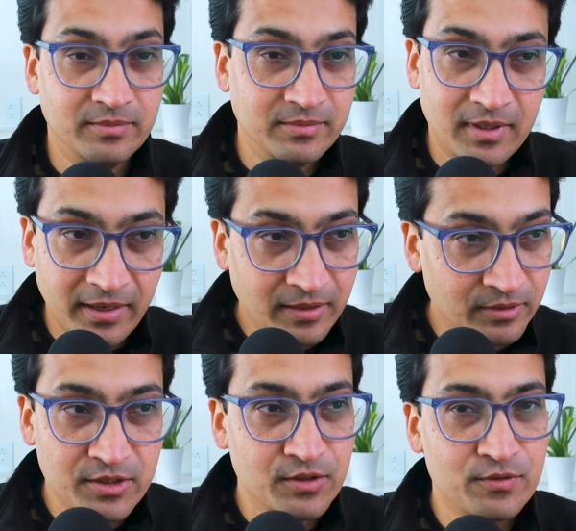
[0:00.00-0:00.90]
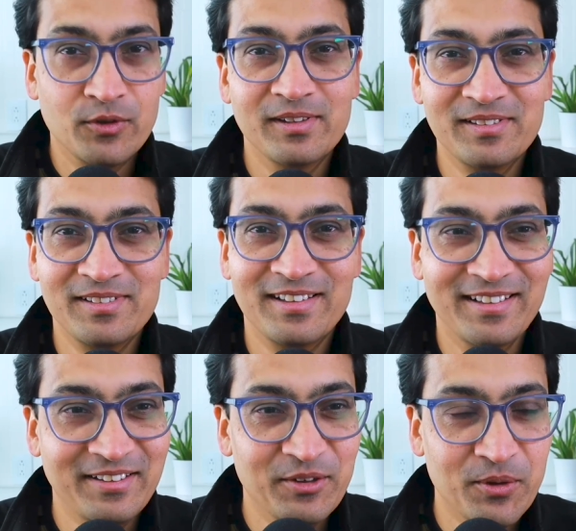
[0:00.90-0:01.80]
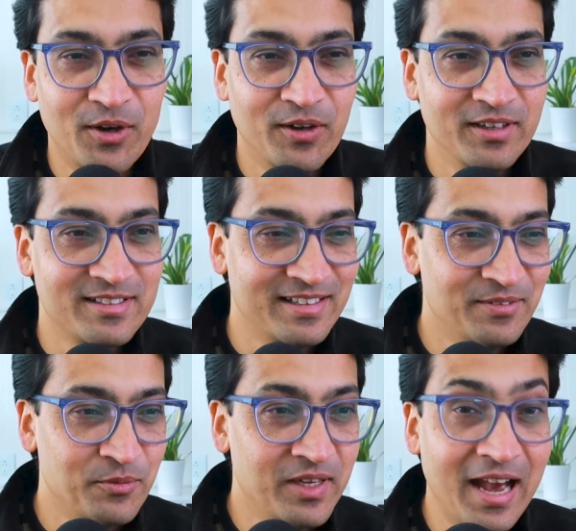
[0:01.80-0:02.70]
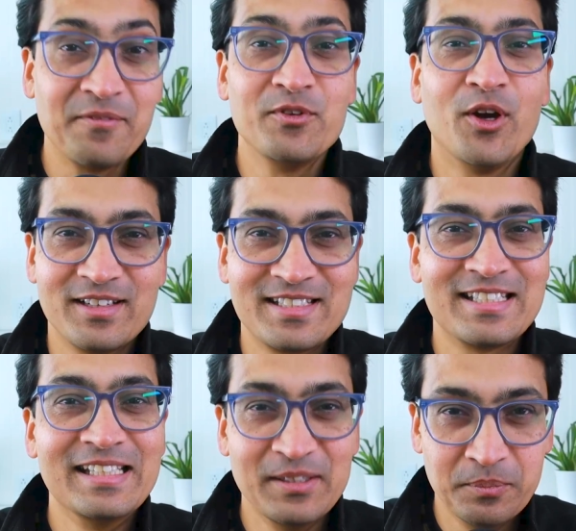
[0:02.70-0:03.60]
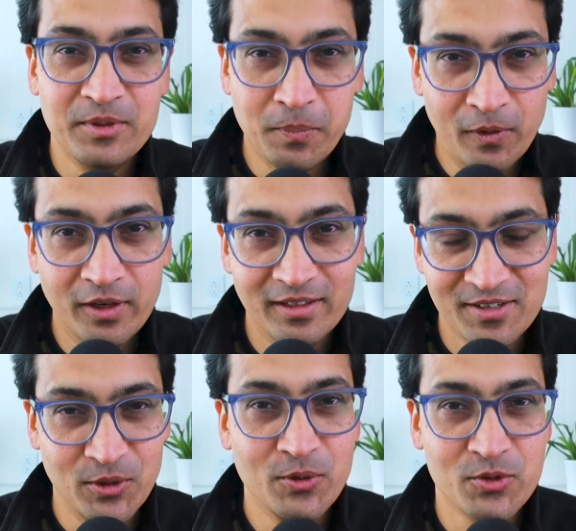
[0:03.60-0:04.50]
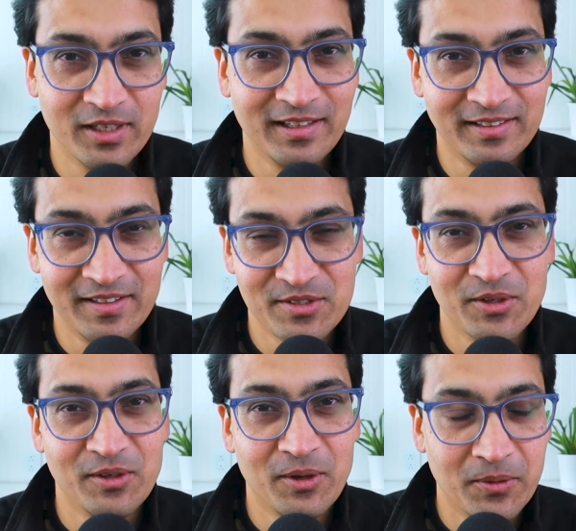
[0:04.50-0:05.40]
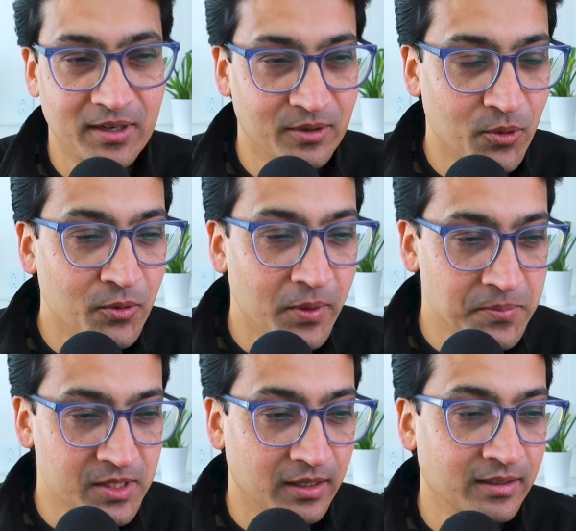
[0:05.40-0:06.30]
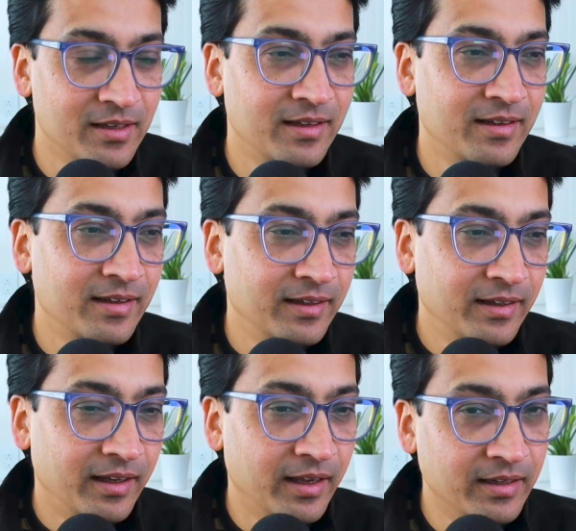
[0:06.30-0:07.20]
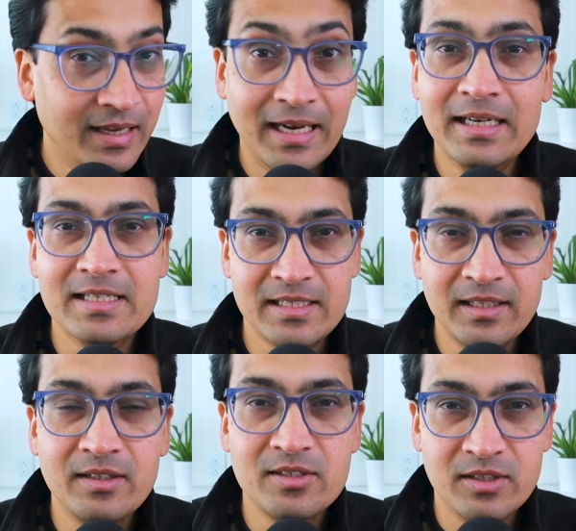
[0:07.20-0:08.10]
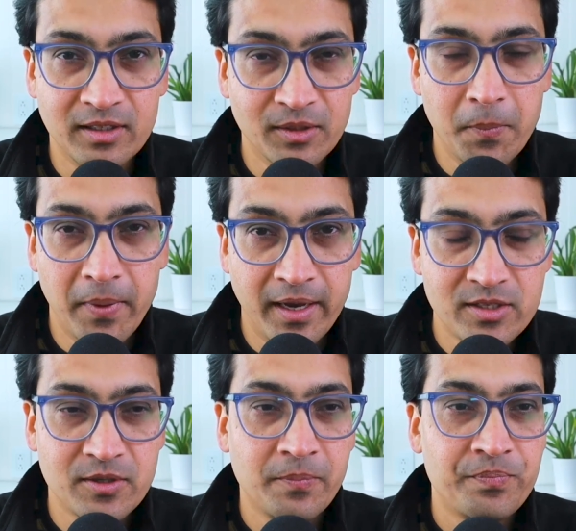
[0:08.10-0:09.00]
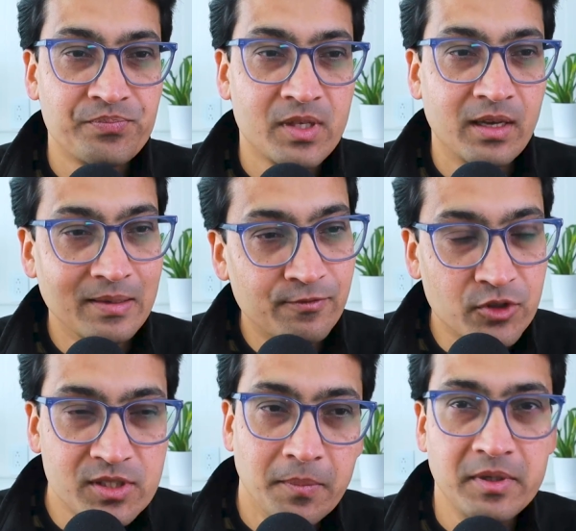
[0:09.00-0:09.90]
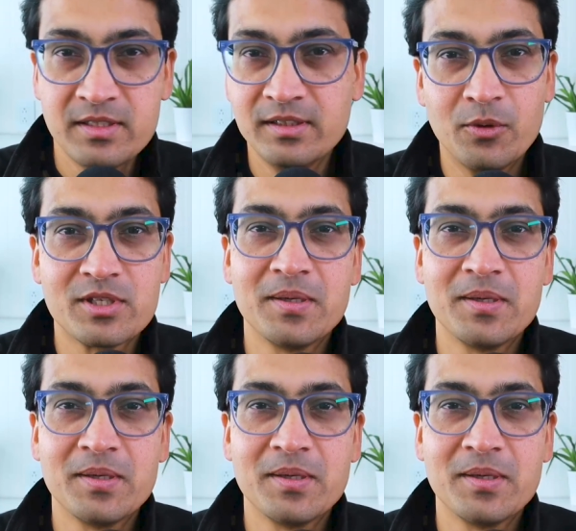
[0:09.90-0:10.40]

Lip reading: and this is full, honestly, we have not still deployed a solution like this on our website. And I had seen these in the past, and for some reason there was some